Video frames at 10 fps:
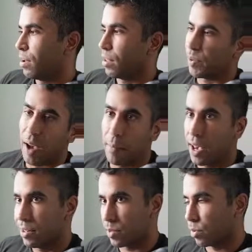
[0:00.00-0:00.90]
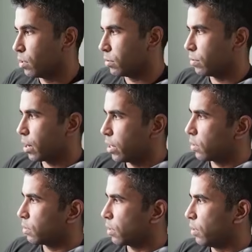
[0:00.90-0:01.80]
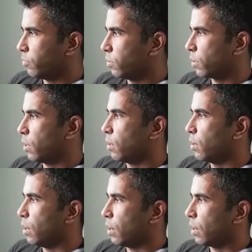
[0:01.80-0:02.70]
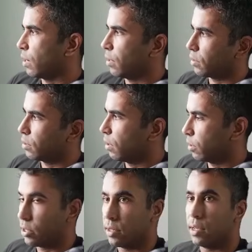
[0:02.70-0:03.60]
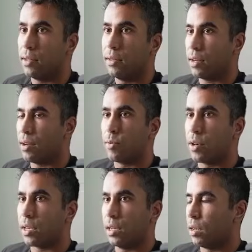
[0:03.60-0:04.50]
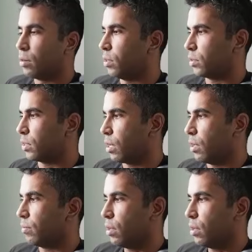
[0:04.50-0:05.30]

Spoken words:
like my mind is blown, right? Because like if you look here, I got like a ton of shit that I'm working on all the time.